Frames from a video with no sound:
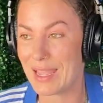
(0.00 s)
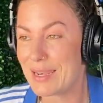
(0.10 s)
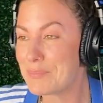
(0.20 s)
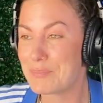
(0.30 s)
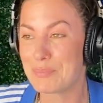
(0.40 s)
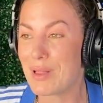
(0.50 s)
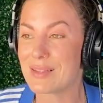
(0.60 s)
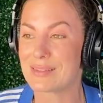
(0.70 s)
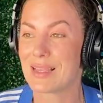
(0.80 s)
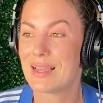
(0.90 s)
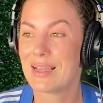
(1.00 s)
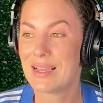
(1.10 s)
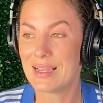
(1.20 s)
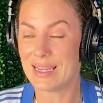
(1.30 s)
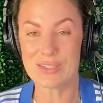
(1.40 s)
And plus,
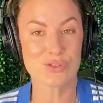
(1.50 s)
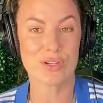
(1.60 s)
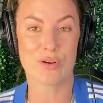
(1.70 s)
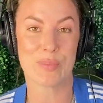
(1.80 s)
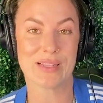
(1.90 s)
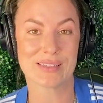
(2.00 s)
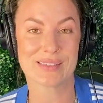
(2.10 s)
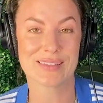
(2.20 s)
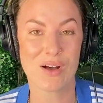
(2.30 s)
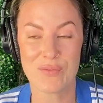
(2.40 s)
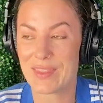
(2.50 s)
history repeats itself,